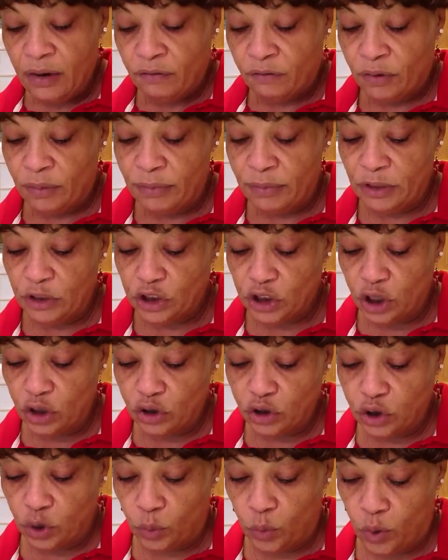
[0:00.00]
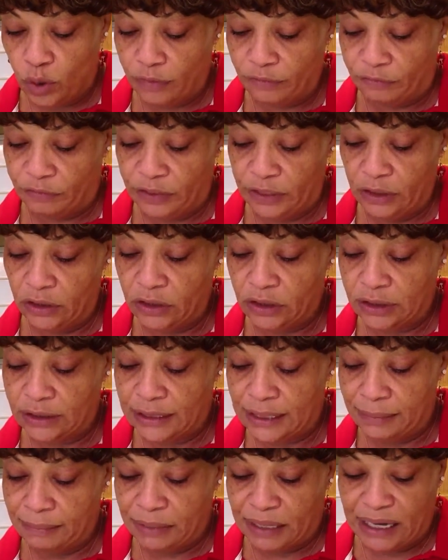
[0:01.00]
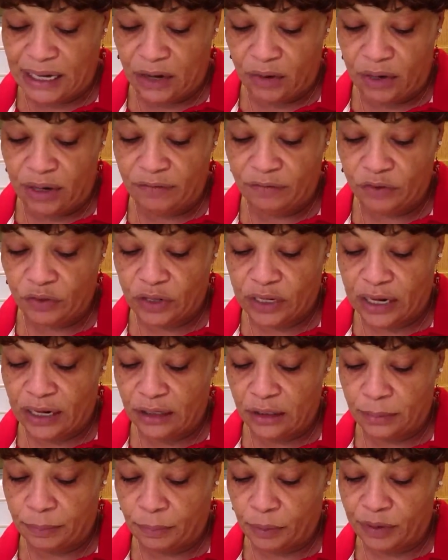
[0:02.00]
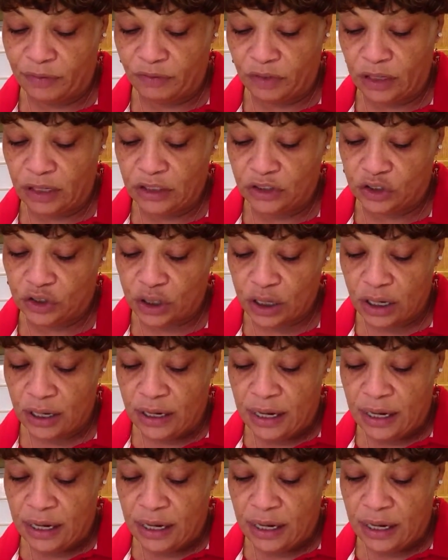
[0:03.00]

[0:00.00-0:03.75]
From the social work field, a deep caring for the underprivileged